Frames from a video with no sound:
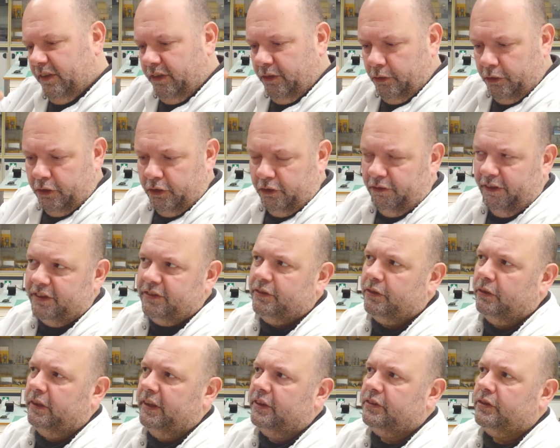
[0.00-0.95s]
your
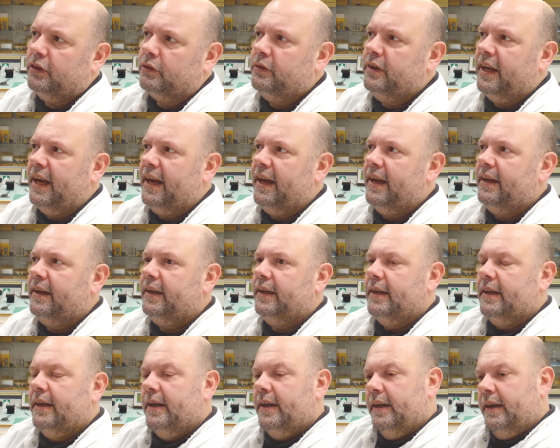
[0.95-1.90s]
crystal is okay.
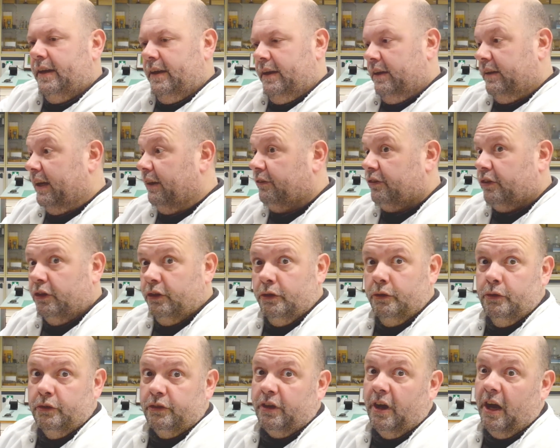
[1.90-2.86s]
There's a
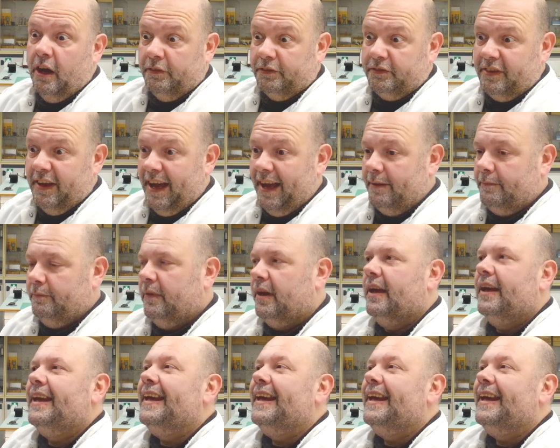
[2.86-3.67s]
huge half-time.